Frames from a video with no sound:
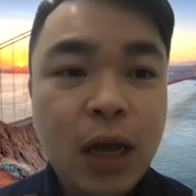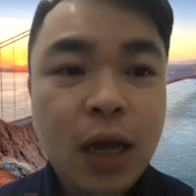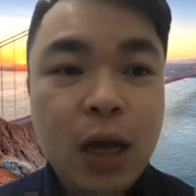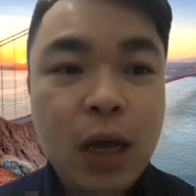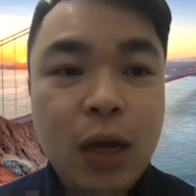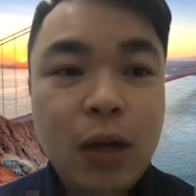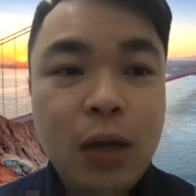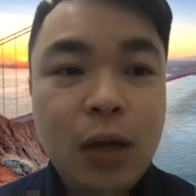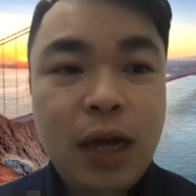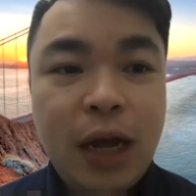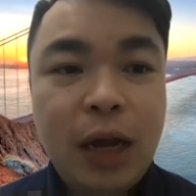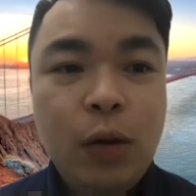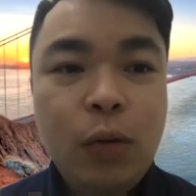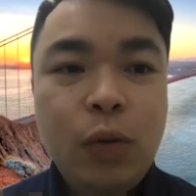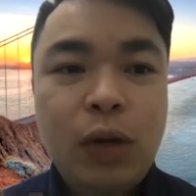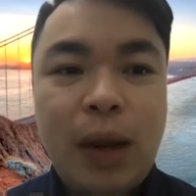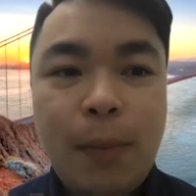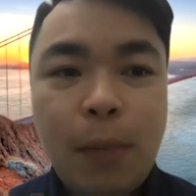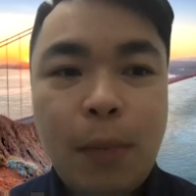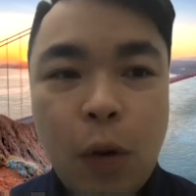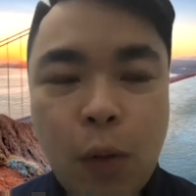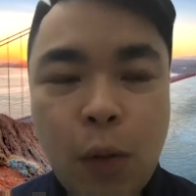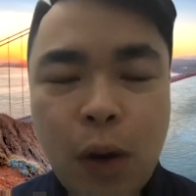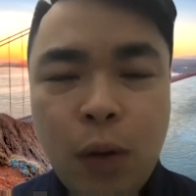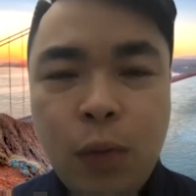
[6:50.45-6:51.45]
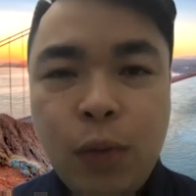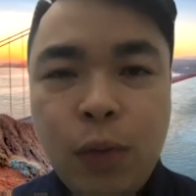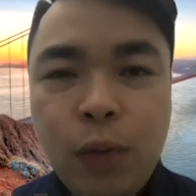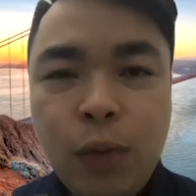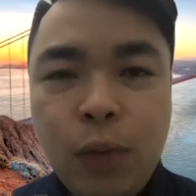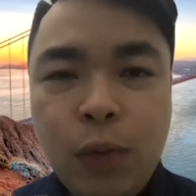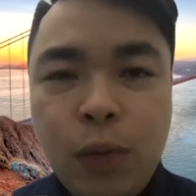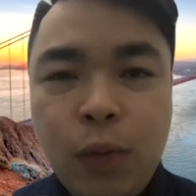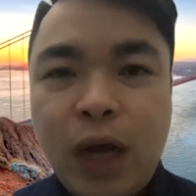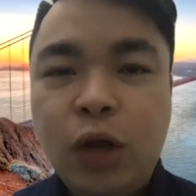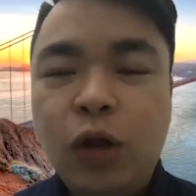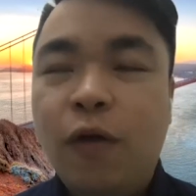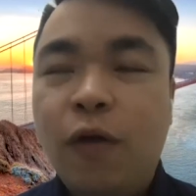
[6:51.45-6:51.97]
Then number one, we
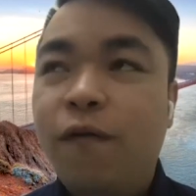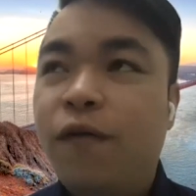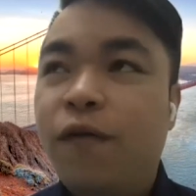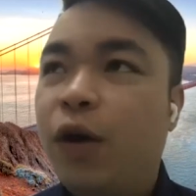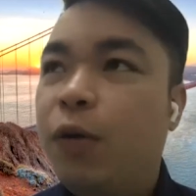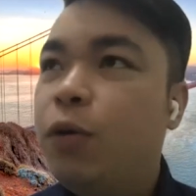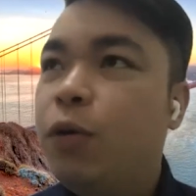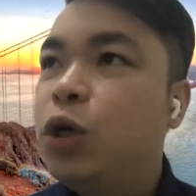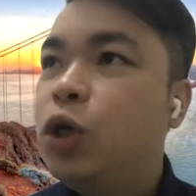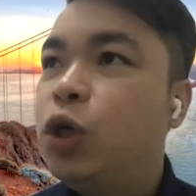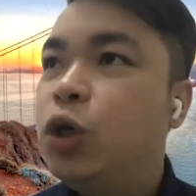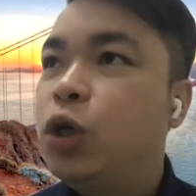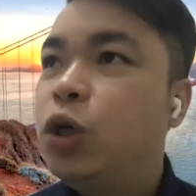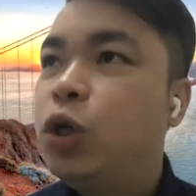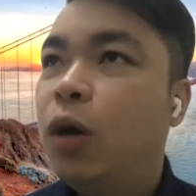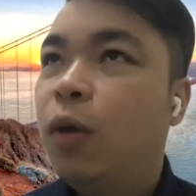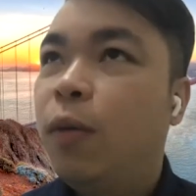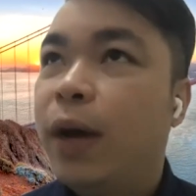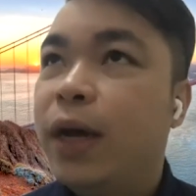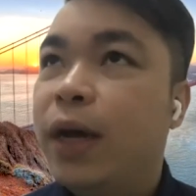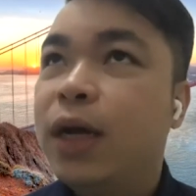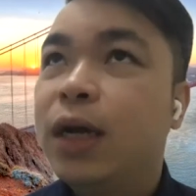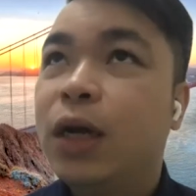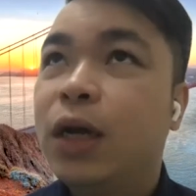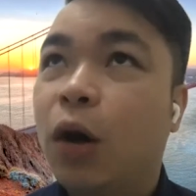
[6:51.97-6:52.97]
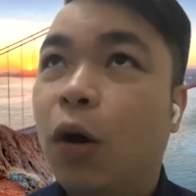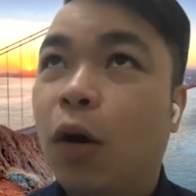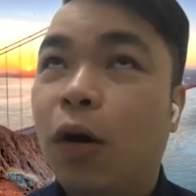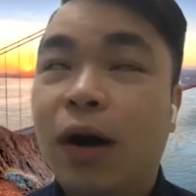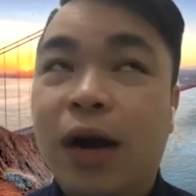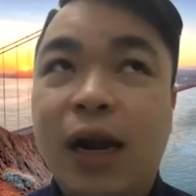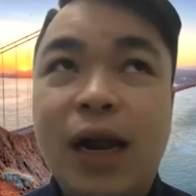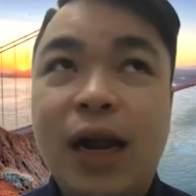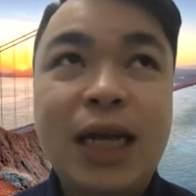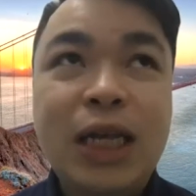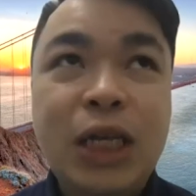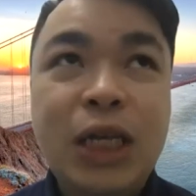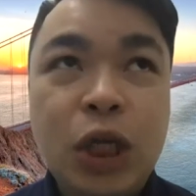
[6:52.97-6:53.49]
are not very sure whether the
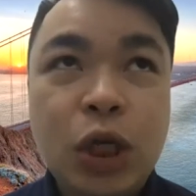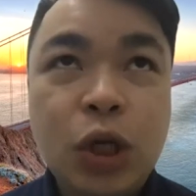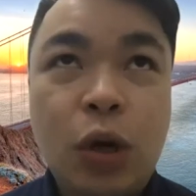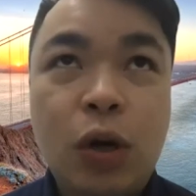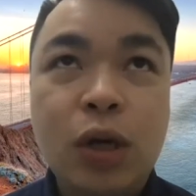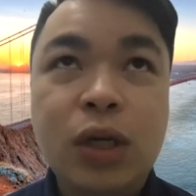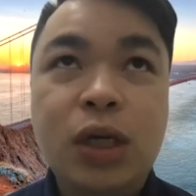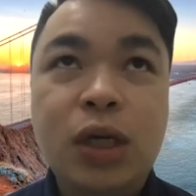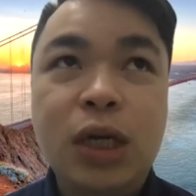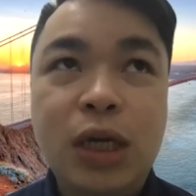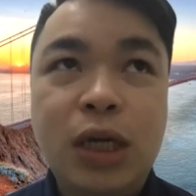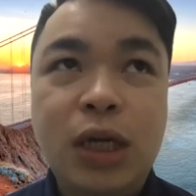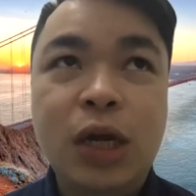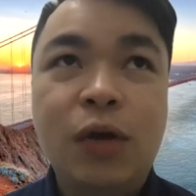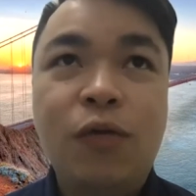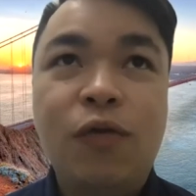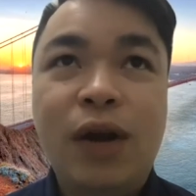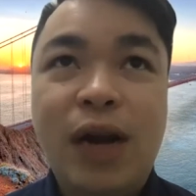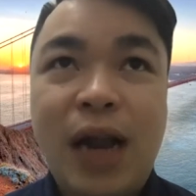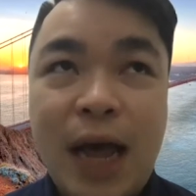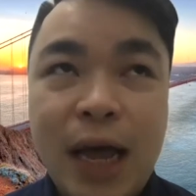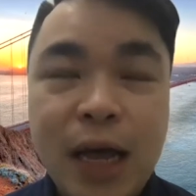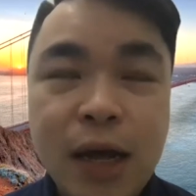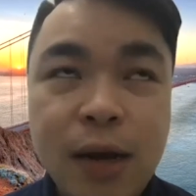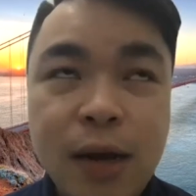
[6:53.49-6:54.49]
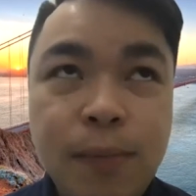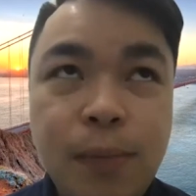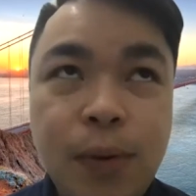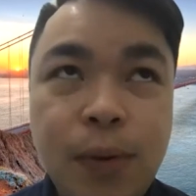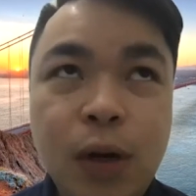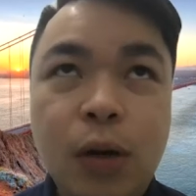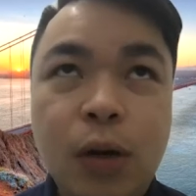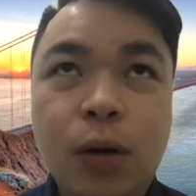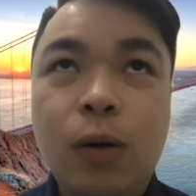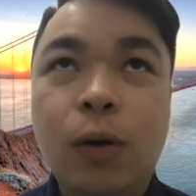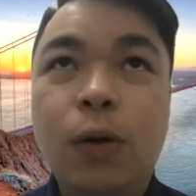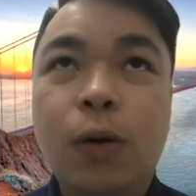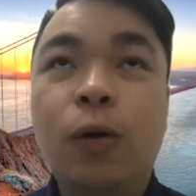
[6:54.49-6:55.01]
online source is it
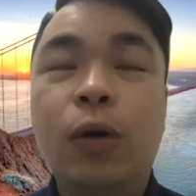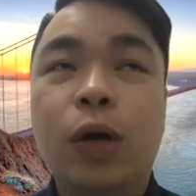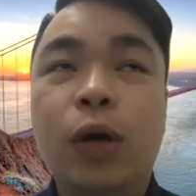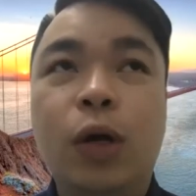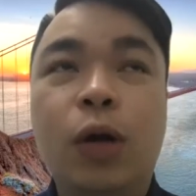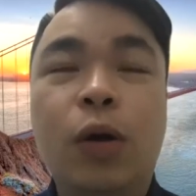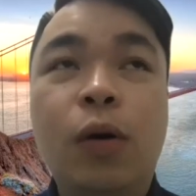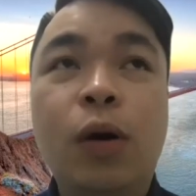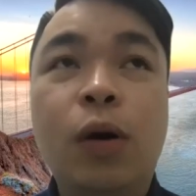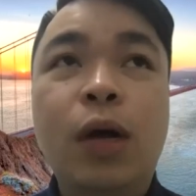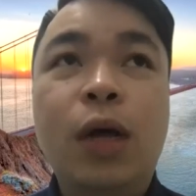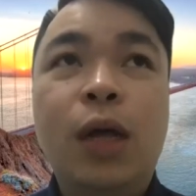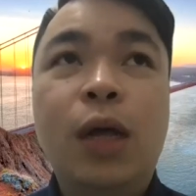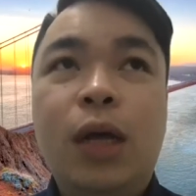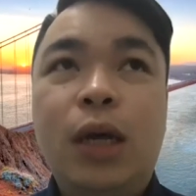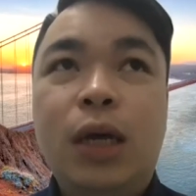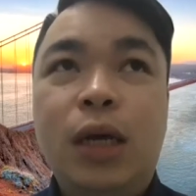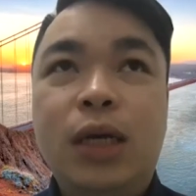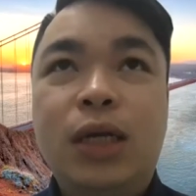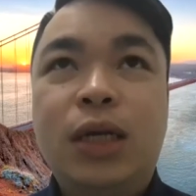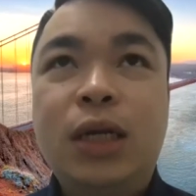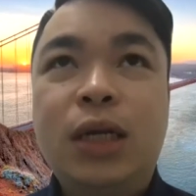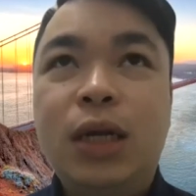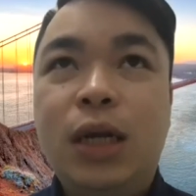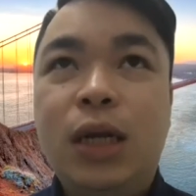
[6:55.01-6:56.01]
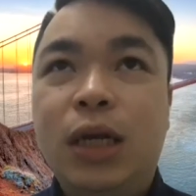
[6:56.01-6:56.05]
reliable. Is it